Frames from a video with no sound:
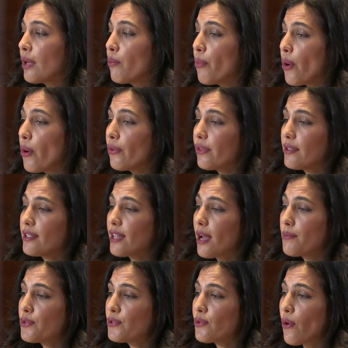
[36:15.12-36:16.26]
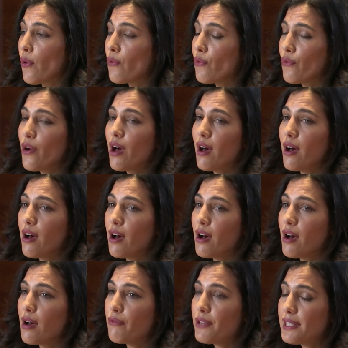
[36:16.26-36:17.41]
both in terms of
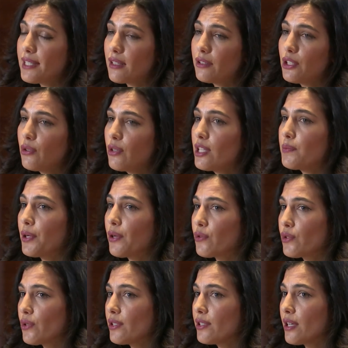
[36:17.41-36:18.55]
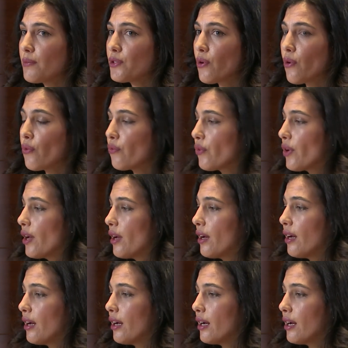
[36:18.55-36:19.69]
physical units, but also in terms of,
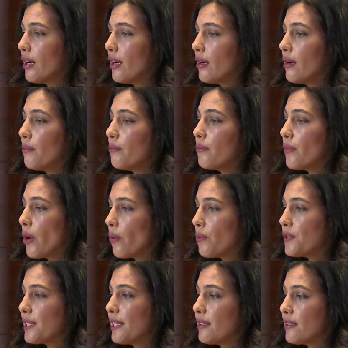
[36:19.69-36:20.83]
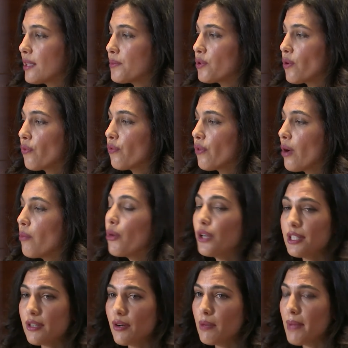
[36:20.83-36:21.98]
obviously, in terms of
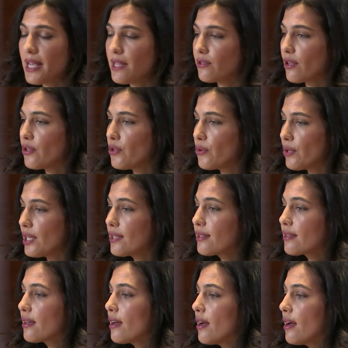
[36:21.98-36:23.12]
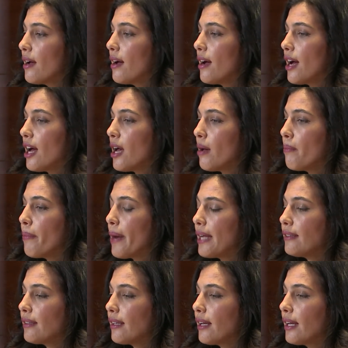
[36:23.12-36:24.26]
monetary-based units. But